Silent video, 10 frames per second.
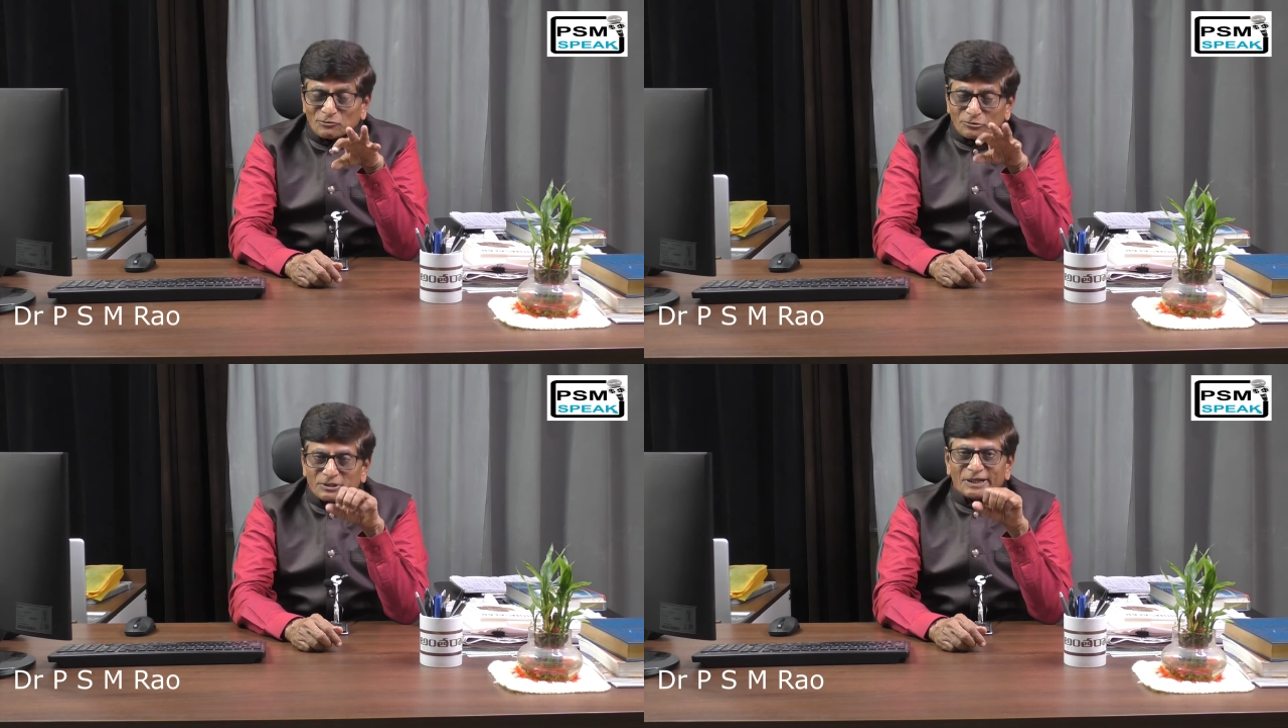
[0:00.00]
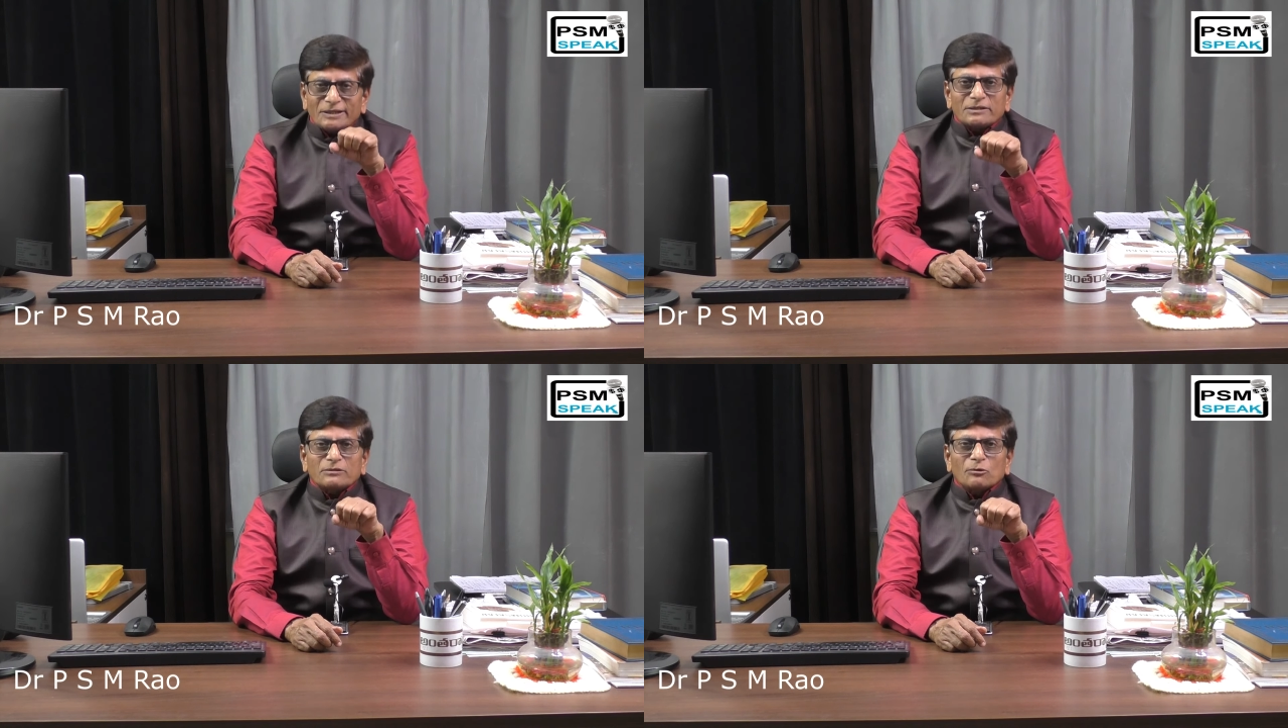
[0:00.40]
would
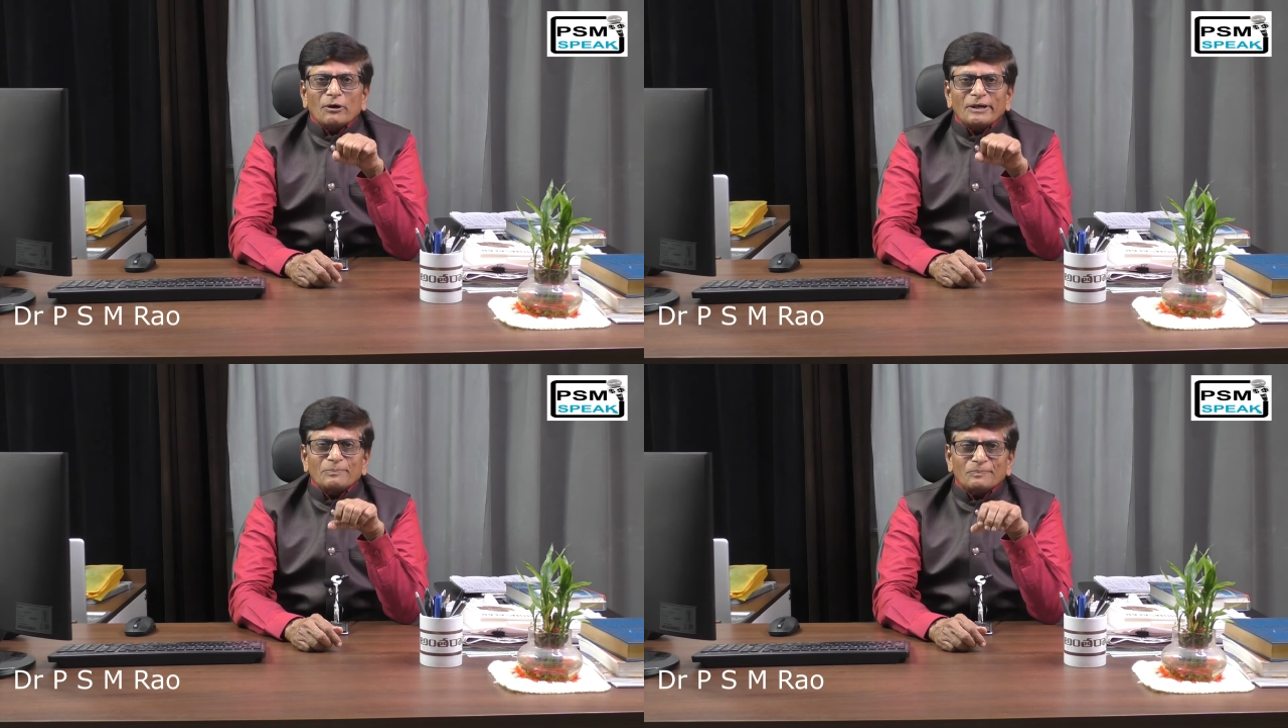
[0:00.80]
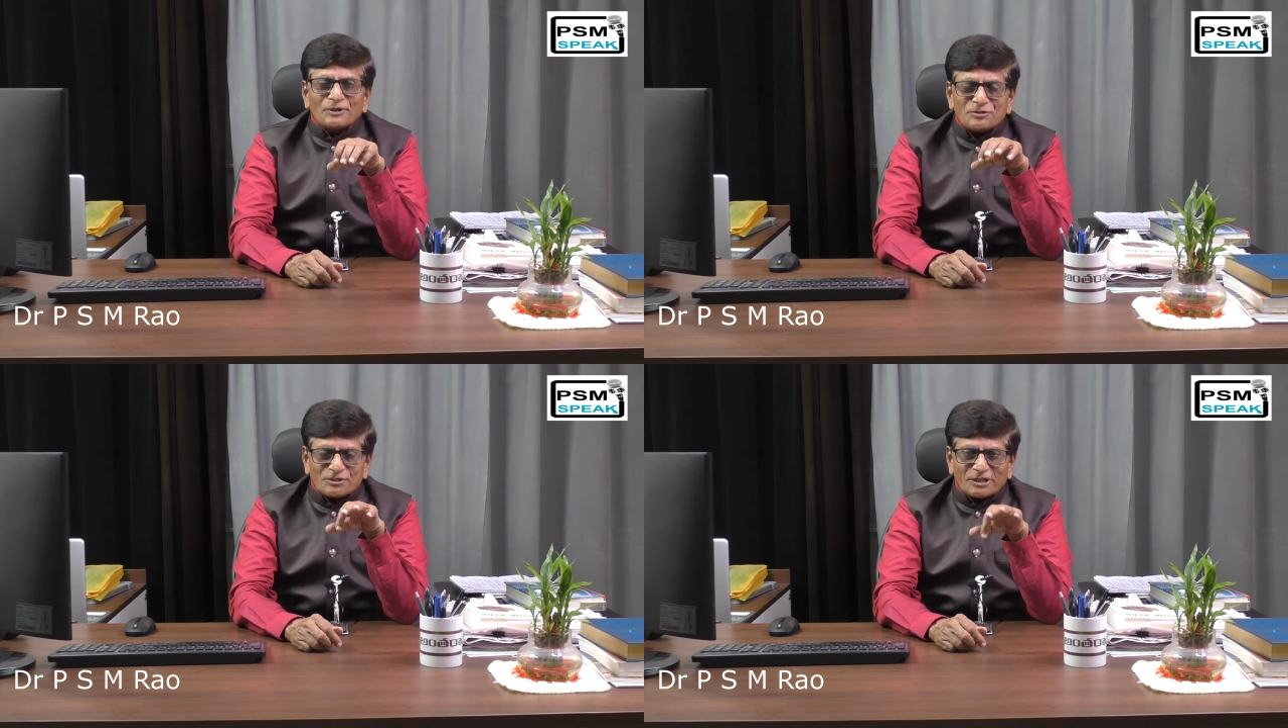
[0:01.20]
get lower
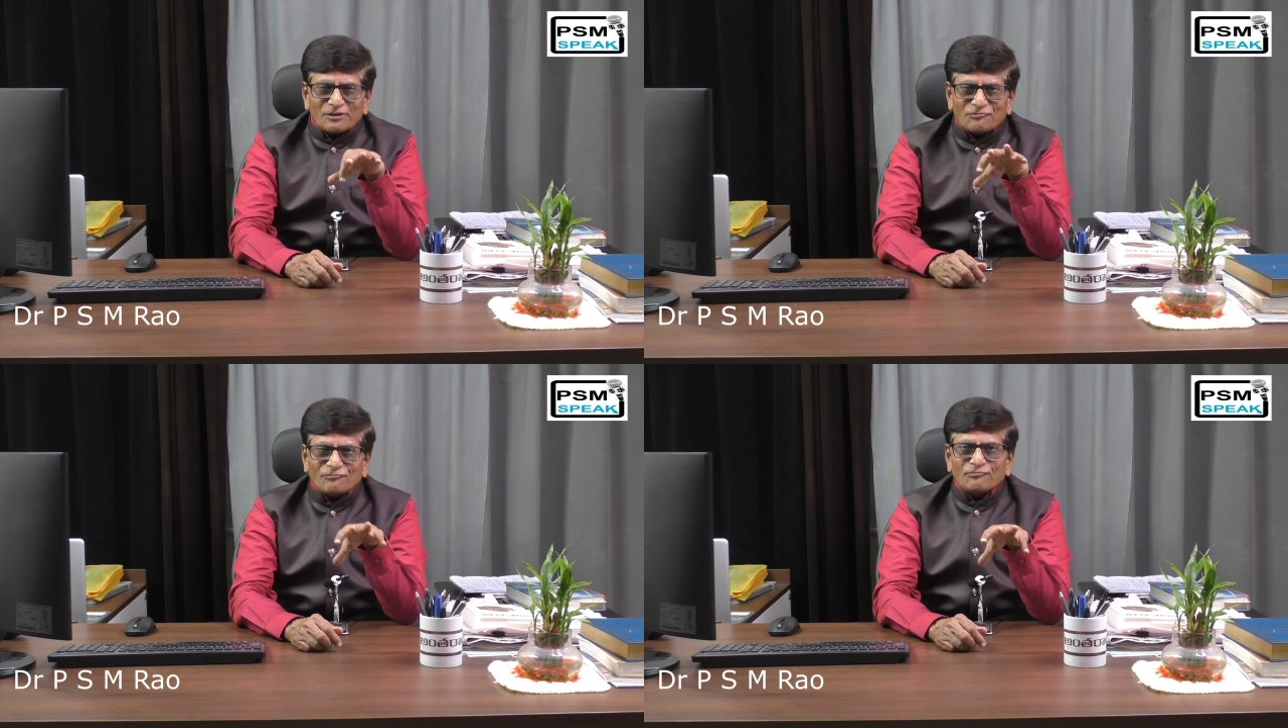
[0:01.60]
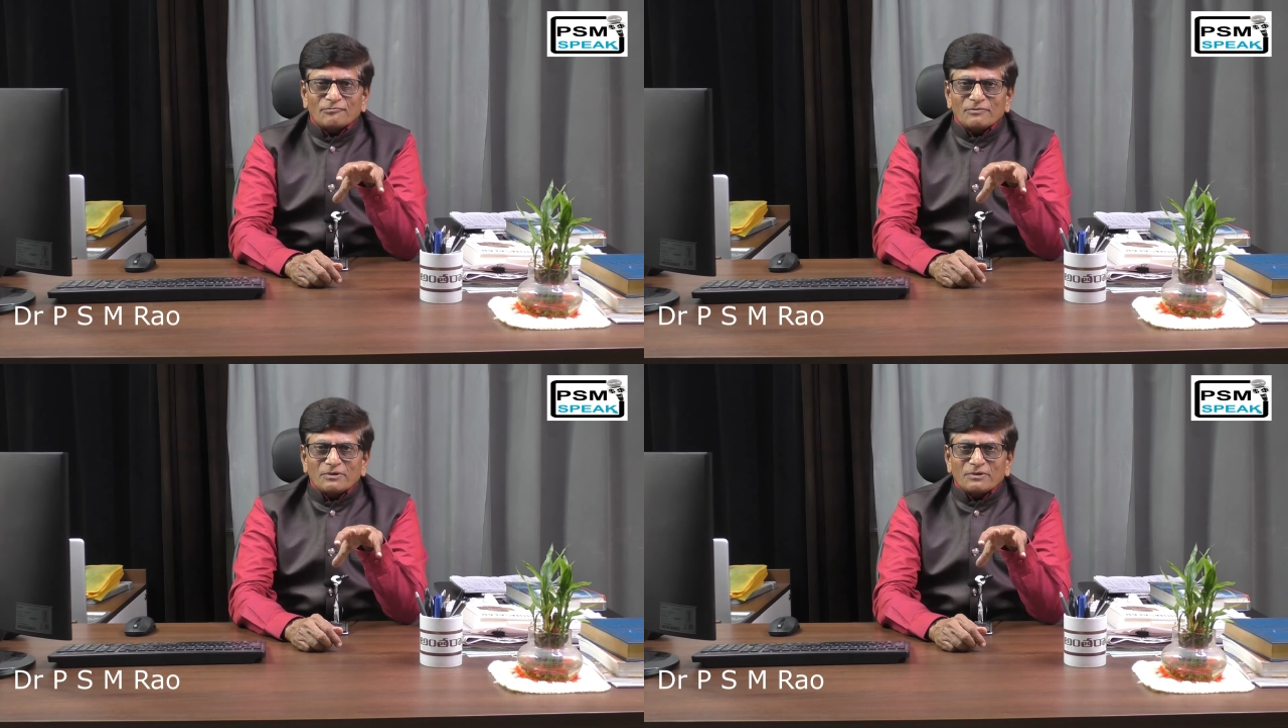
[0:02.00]
pension if